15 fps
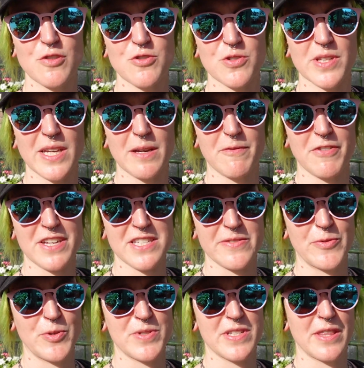usually at
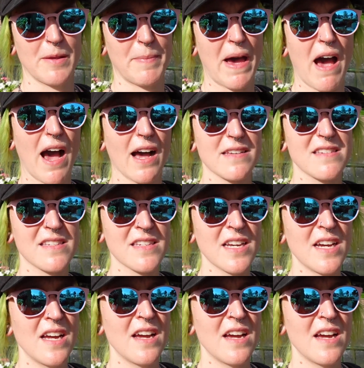festivals in the past.